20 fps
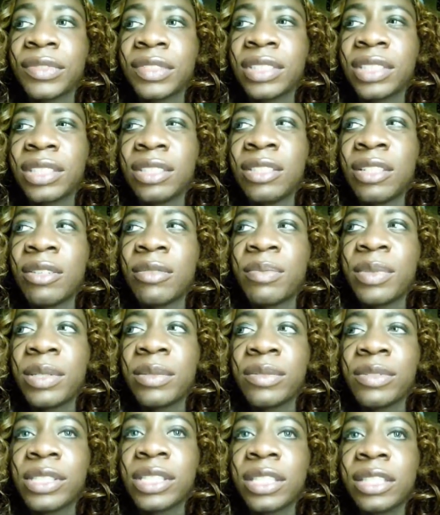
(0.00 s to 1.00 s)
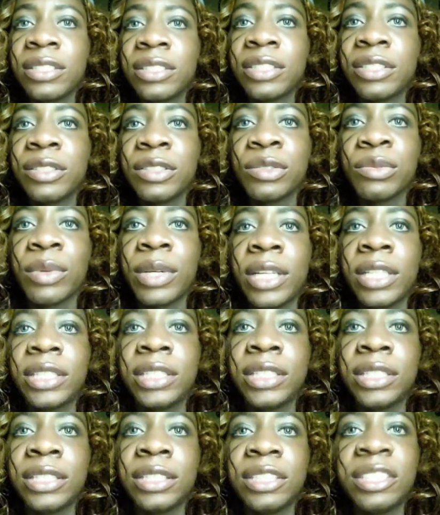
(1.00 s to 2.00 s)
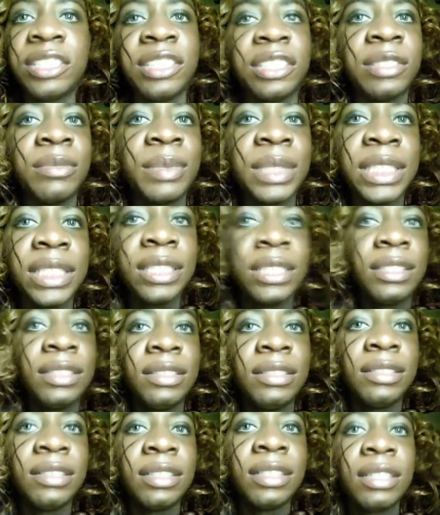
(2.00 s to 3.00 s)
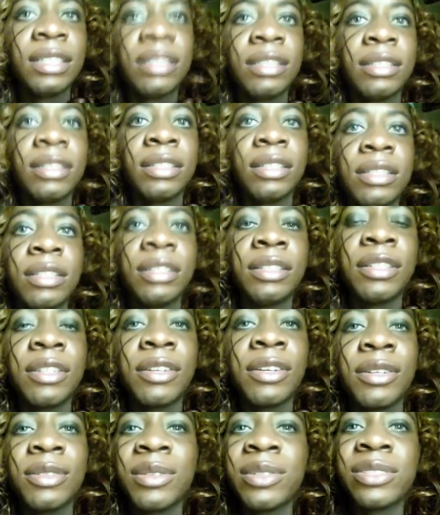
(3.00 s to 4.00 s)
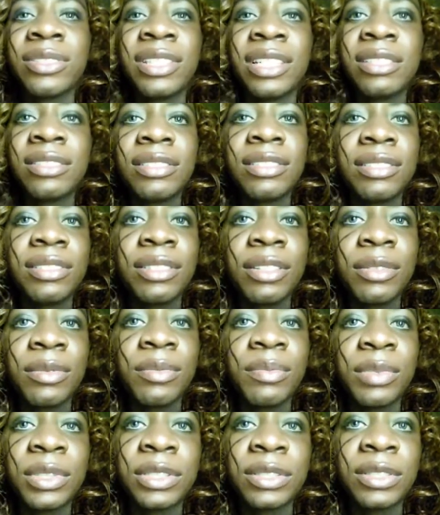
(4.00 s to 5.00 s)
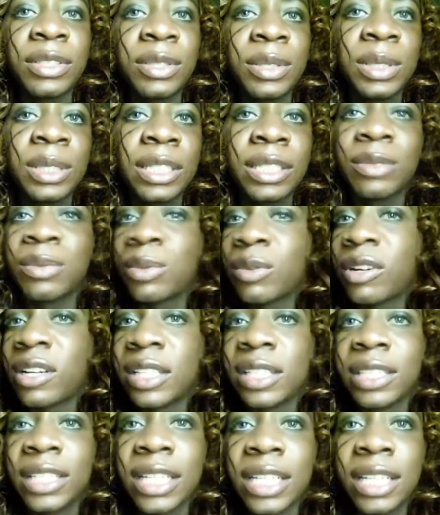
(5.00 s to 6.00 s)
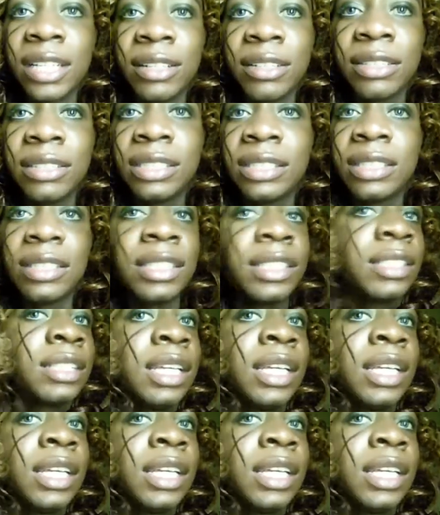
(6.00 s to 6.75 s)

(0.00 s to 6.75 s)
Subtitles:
you know, people say she's ratchet, she's mean. You know, that's just her persona, like Mariah Carey, like